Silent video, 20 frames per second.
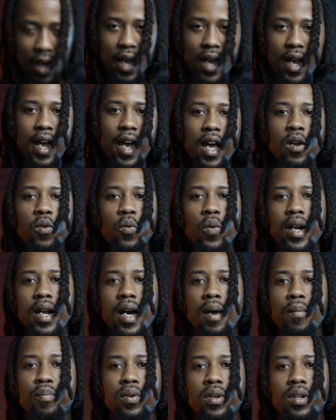and when
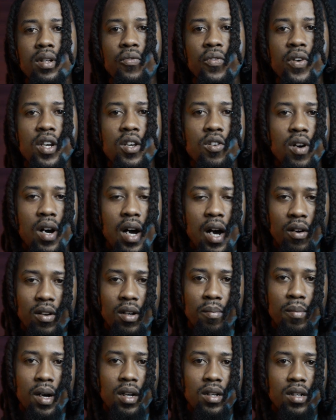I put the video out
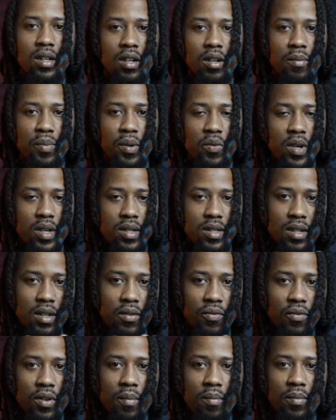about the comparison
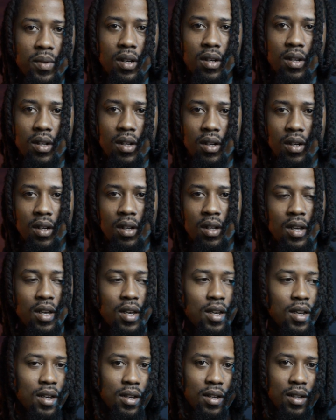from the
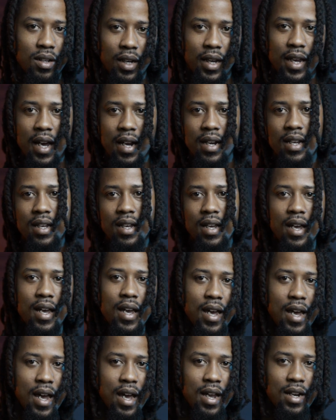canik
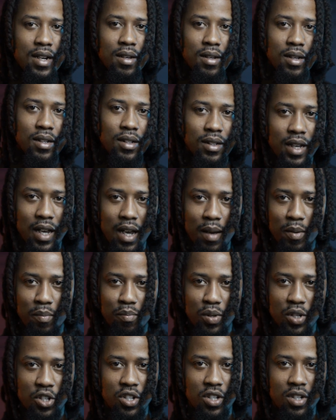and the
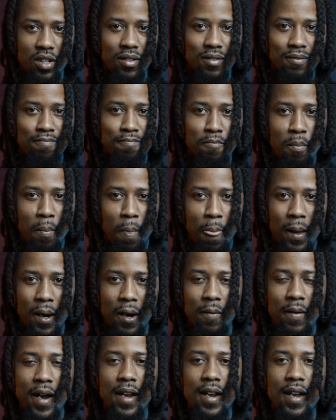mpshield.
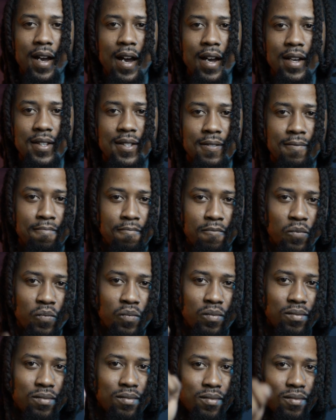All right, guys.
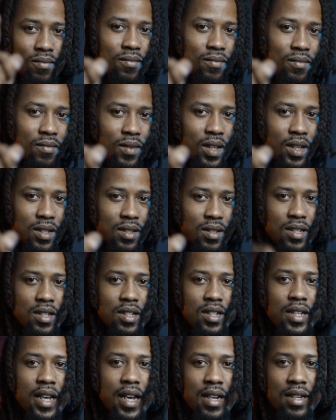
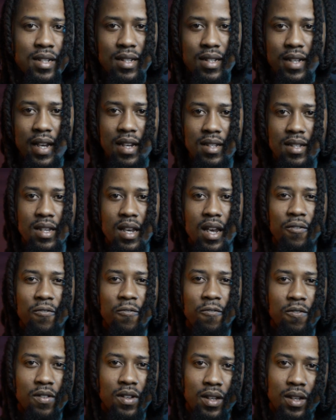Until then, stay
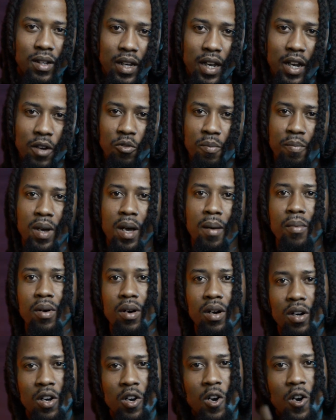safe and
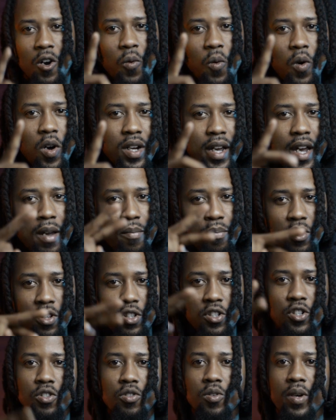remember 1A
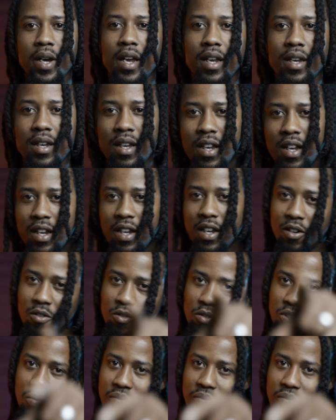plus 2A equals